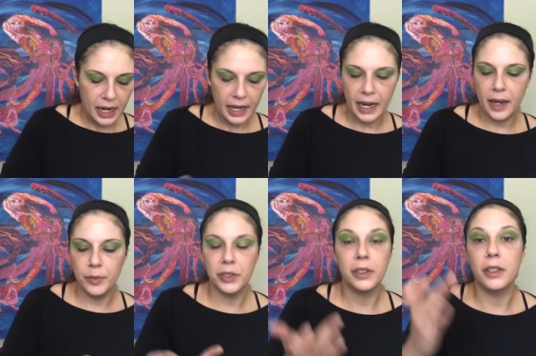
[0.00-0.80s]
And I am
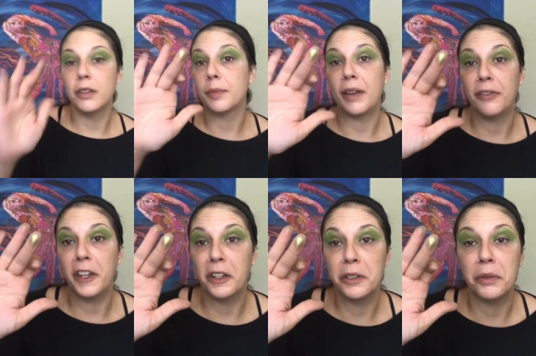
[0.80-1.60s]
just going to use my
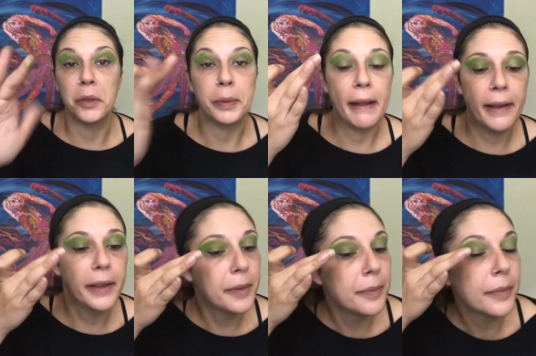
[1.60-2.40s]
finger to apply
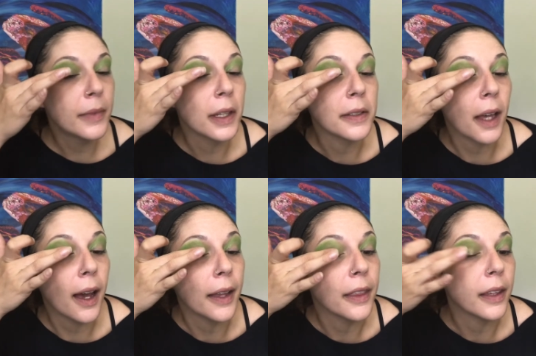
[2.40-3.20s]
it because
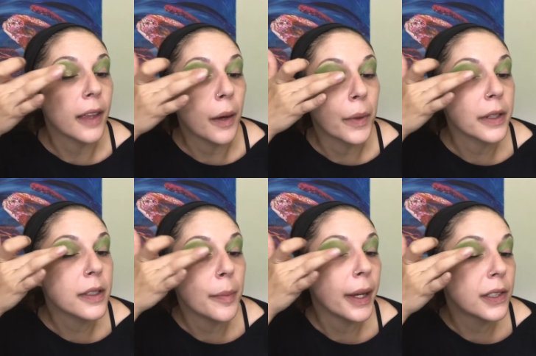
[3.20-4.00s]
I think that works the
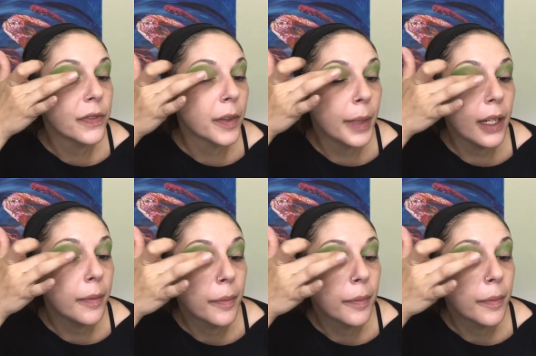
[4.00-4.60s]
best for me.